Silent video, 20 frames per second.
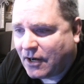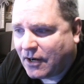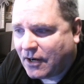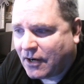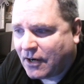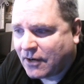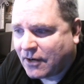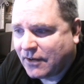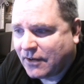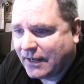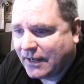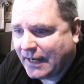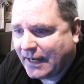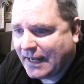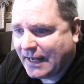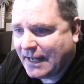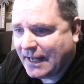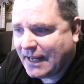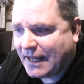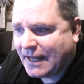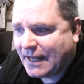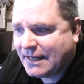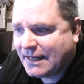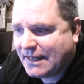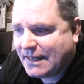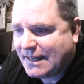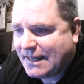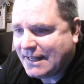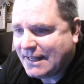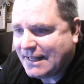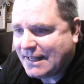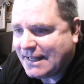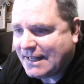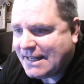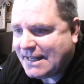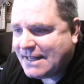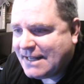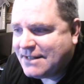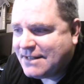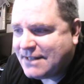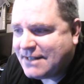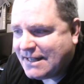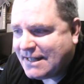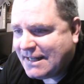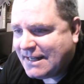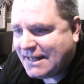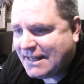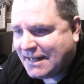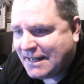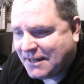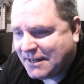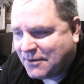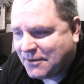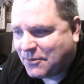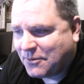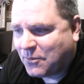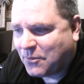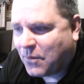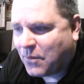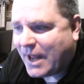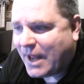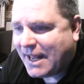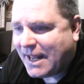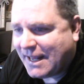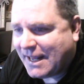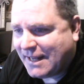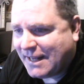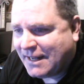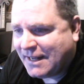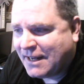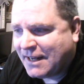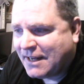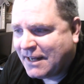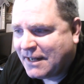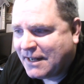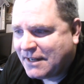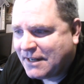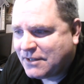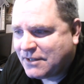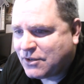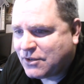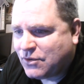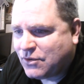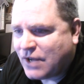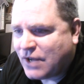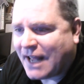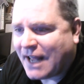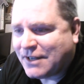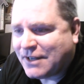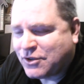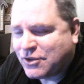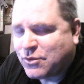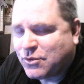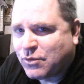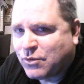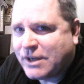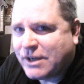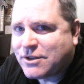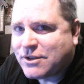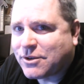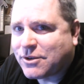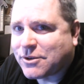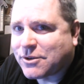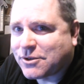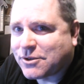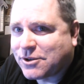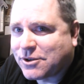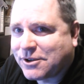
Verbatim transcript: are an easy way to not do research,